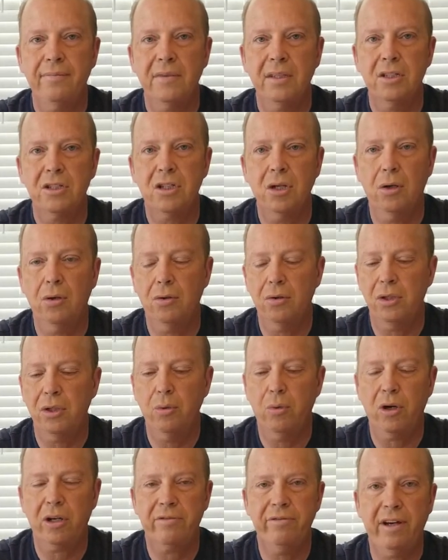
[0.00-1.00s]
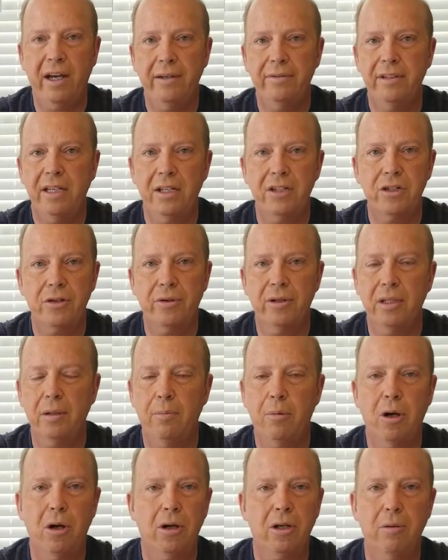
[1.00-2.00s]
So you work 5 days, you're in the
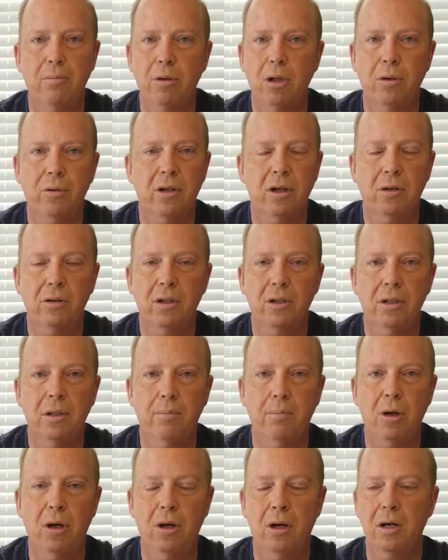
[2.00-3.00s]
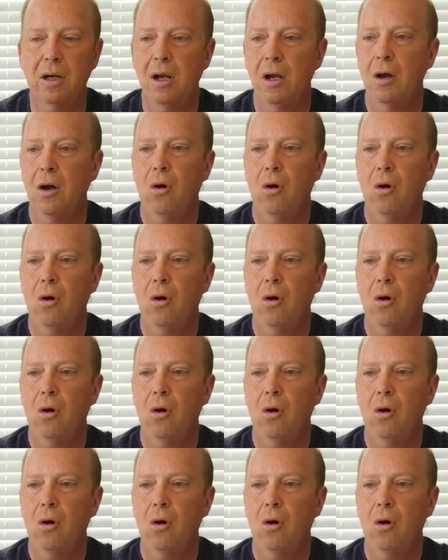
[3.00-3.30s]
bar, you blow it all in the bar,